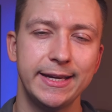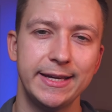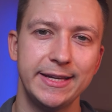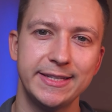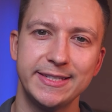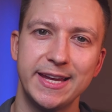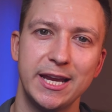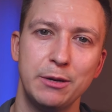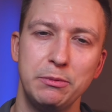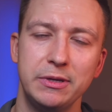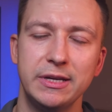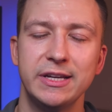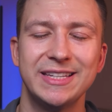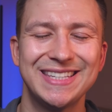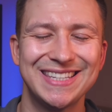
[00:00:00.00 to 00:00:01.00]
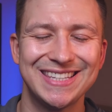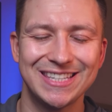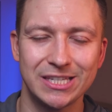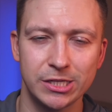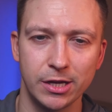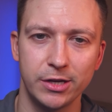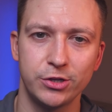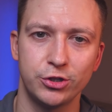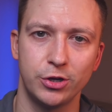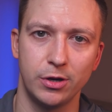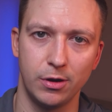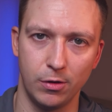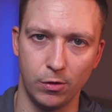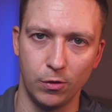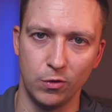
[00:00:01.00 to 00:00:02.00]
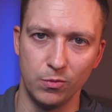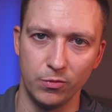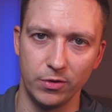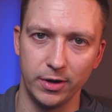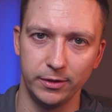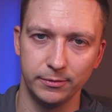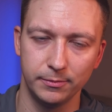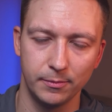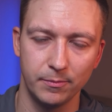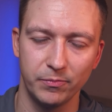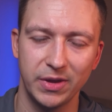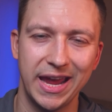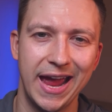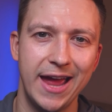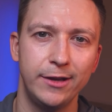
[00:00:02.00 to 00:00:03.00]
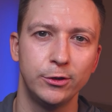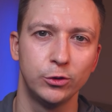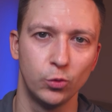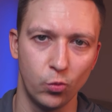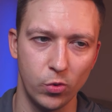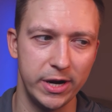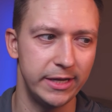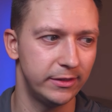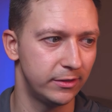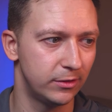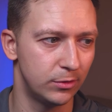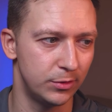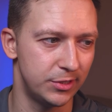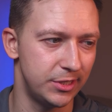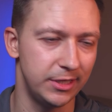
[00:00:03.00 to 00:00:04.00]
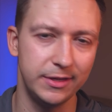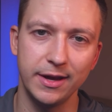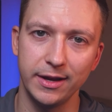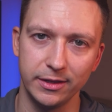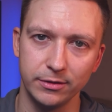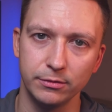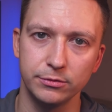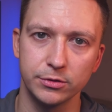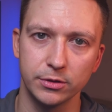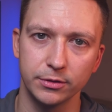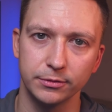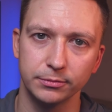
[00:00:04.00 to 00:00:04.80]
is gonna be such a home run. Cannot wait to see the end result.